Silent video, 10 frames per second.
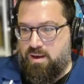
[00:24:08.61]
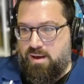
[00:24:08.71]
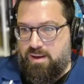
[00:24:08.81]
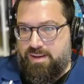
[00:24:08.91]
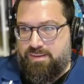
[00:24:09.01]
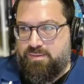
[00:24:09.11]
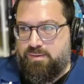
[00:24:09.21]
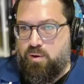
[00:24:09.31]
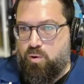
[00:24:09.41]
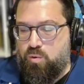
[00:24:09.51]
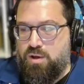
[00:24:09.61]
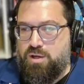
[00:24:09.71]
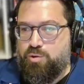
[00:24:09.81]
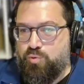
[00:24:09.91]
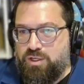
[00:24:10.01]
And so
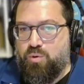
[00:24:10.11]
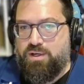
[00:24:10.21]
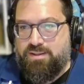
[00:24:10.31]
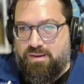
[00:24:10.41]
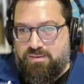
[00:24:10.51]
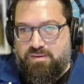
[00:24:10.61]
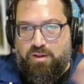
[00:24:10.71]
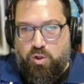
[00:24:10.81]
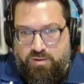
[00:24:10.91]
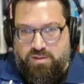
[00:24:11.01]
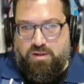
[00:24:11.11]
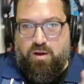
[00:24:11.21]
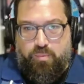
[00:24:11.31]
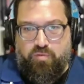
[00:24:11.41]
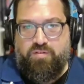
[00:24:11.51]
really what it does is it looks at a
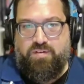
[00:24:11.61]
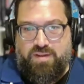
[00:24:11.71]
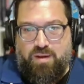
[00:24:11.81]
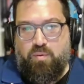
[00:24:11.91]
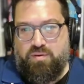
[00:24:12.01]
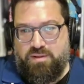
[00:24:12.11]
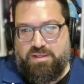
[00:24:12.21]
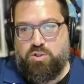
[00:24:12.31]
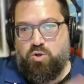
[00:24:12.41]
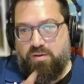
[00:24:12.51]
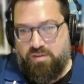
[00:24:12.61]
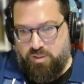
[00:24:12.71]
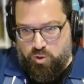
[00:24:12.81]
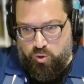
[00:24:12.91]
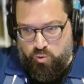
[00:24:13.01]
couple of examples and then draws a
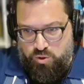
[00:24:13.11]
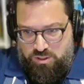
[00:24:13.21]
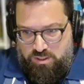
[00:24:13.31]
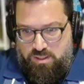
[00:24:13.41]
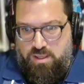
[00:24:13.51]
conclusion.